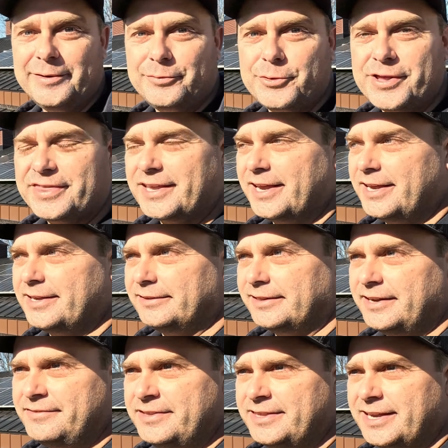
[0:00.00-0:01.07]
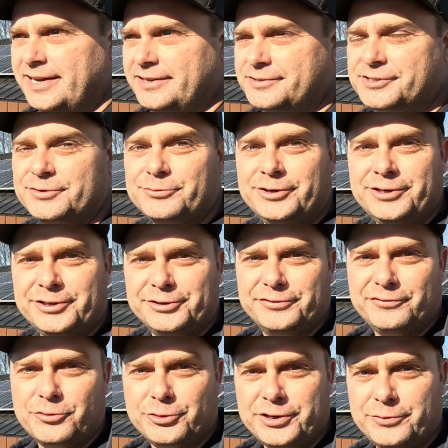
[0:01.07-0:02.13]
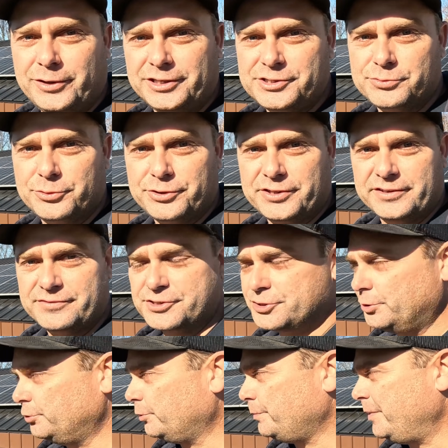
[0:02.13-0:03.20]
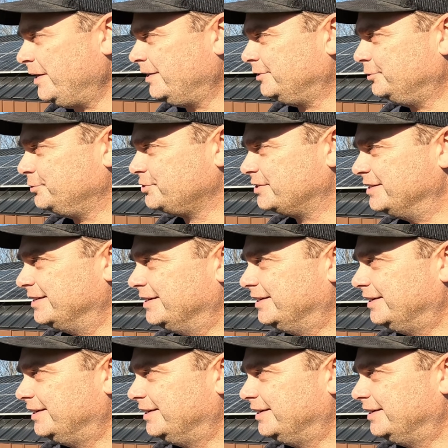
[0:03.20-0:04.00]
up with 11,140 watts worth of solar panels,